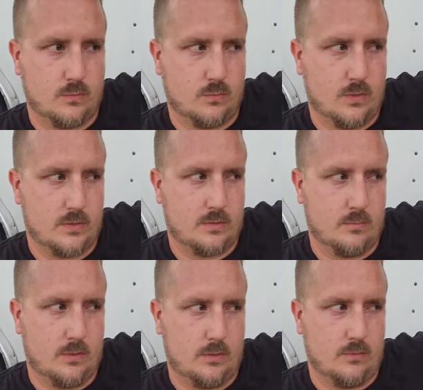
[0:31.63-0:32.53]
We're wasting
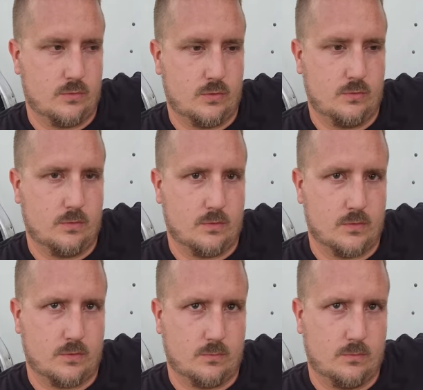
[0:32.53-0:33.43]
money on two cars
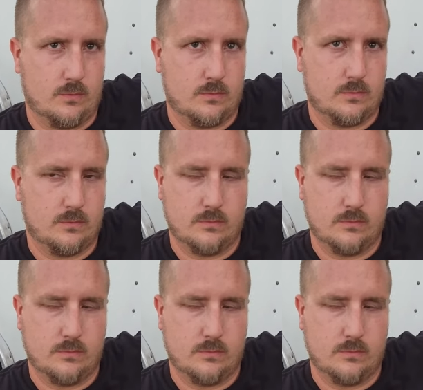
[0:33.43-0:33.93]
at once.